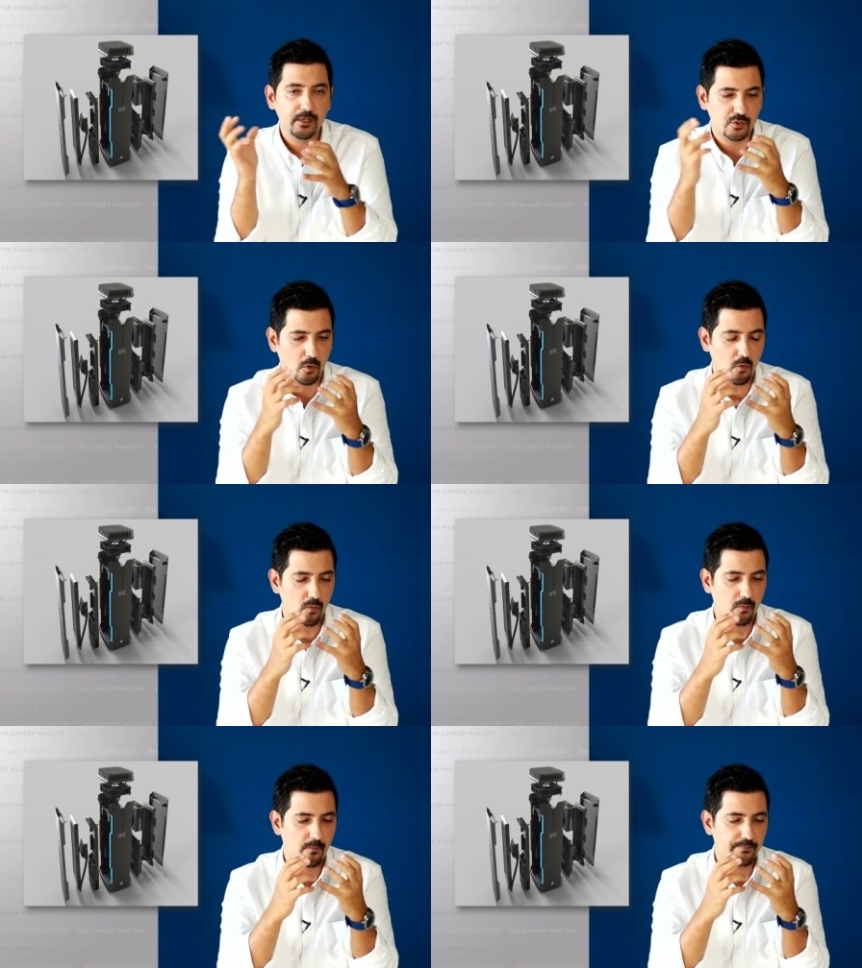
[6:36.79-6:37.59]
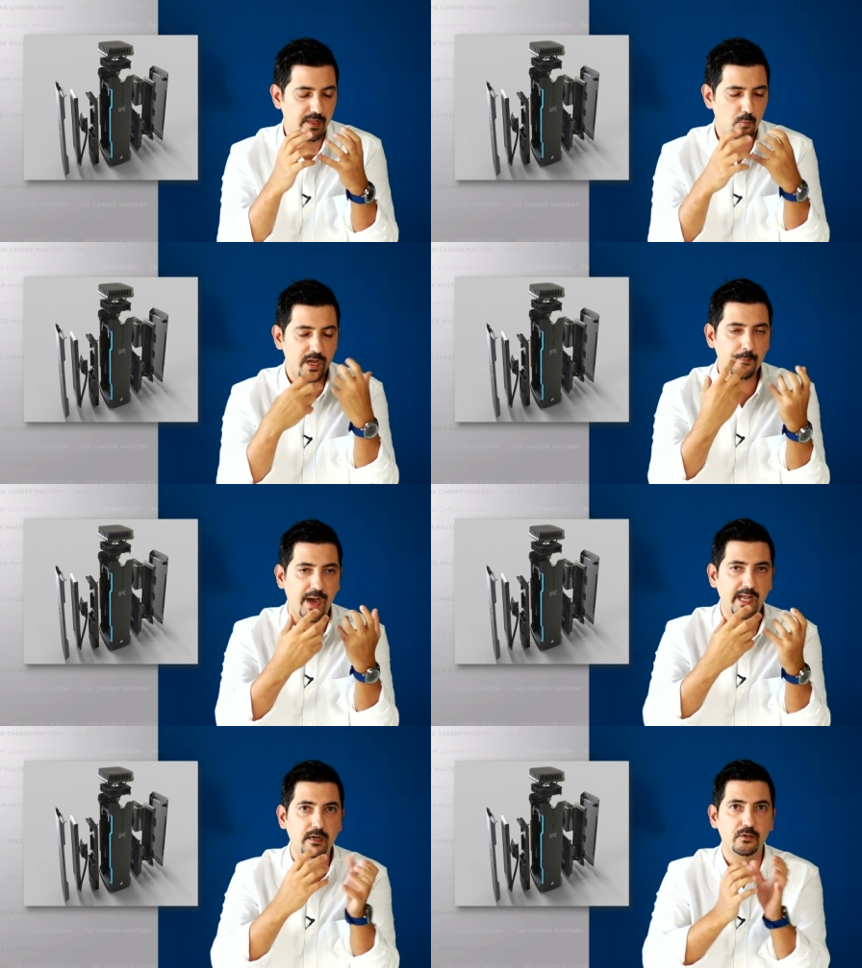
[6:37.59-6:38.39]
So when a
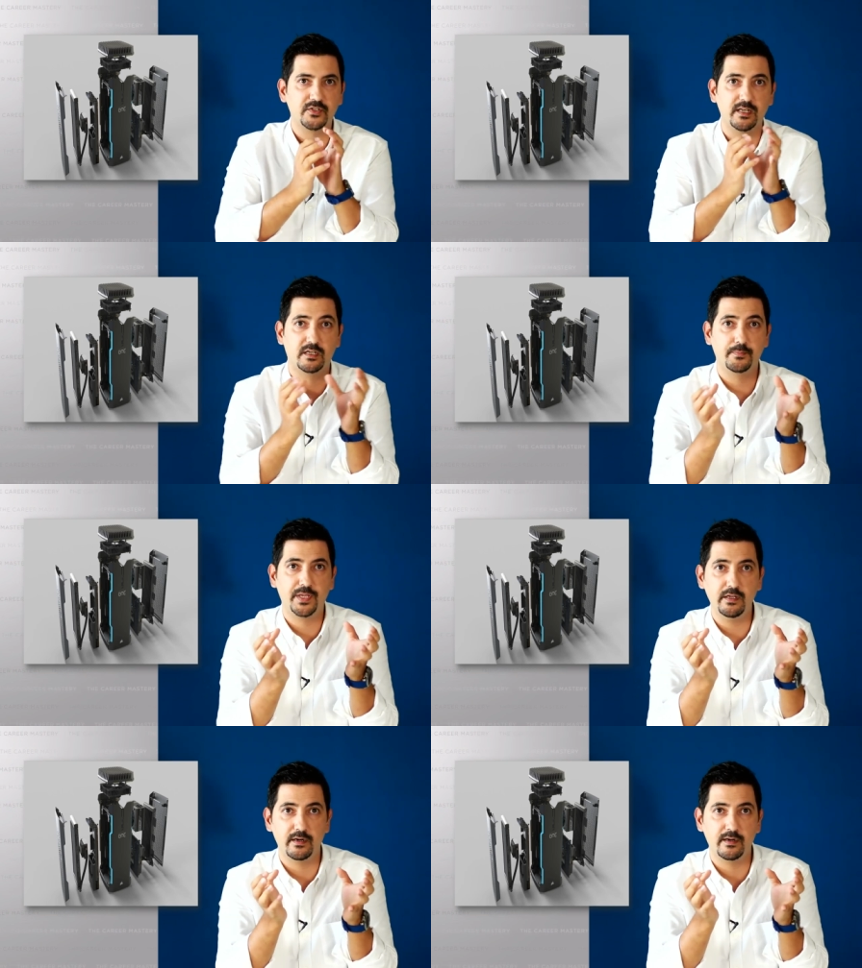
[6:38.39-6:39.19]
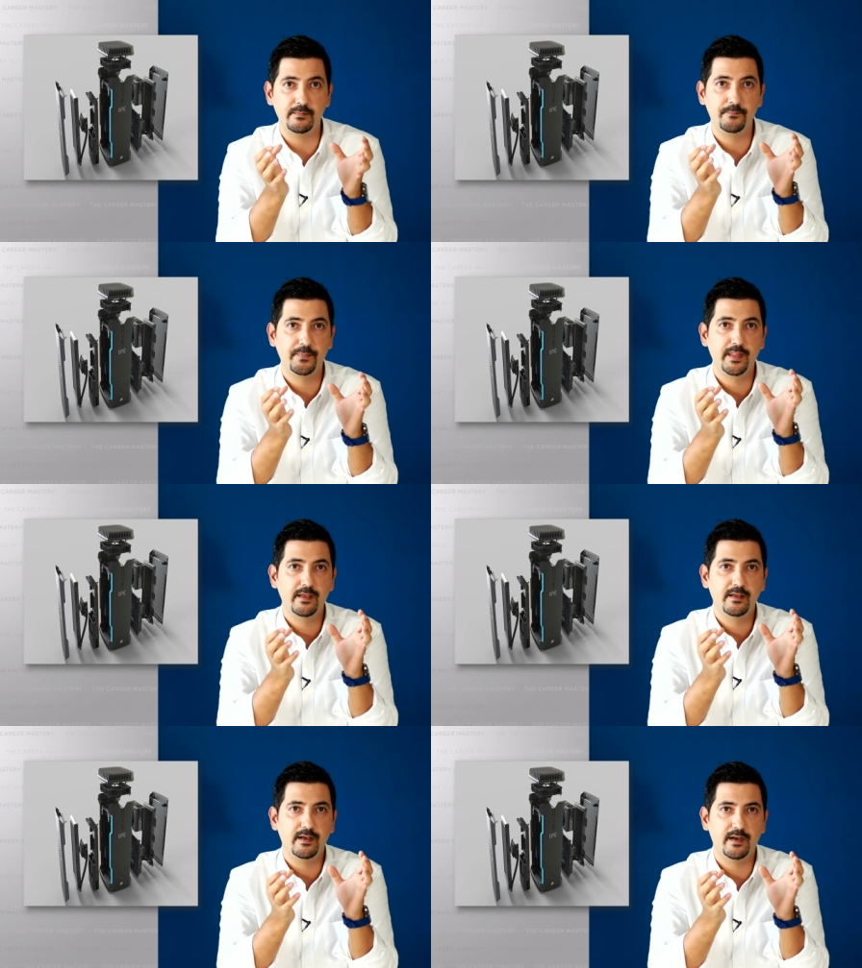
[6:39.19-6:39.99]
buyer looks at a computer,
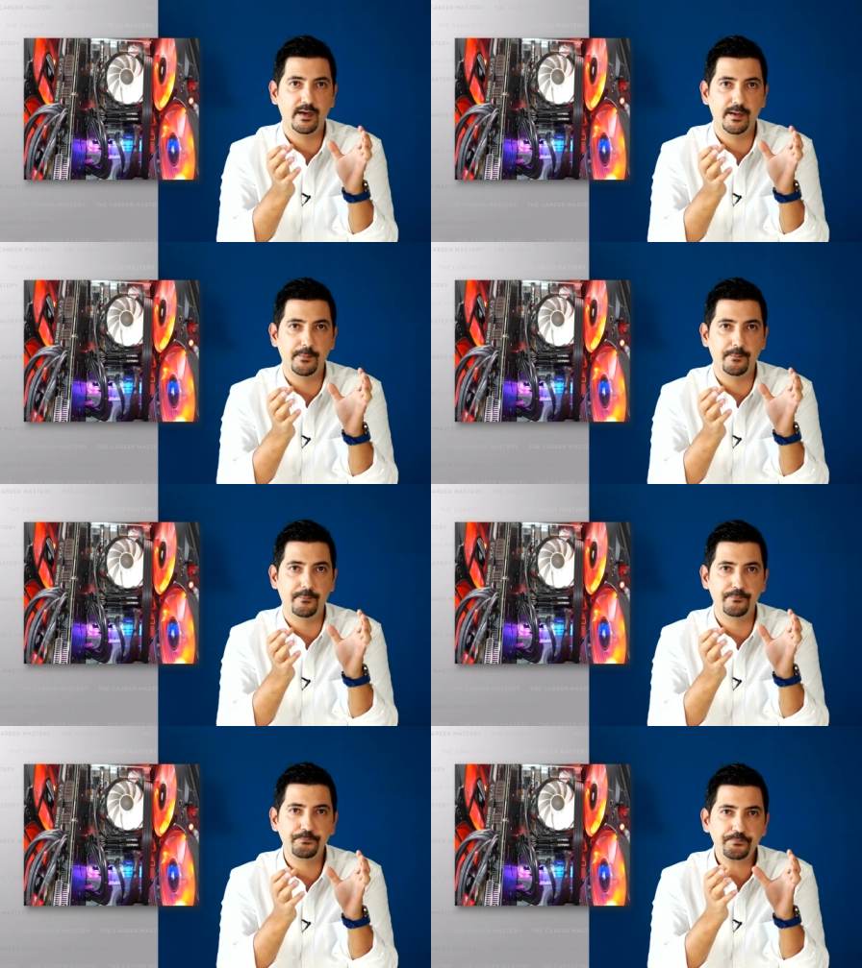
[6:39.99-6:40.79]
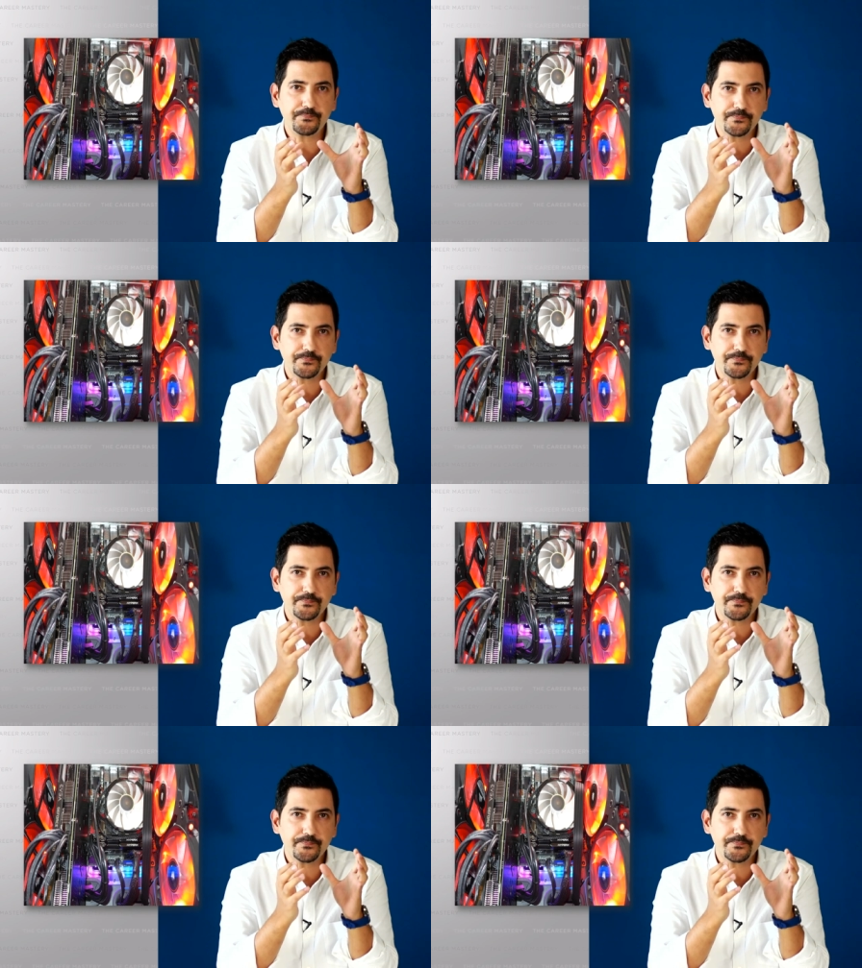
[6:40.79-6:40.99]
um,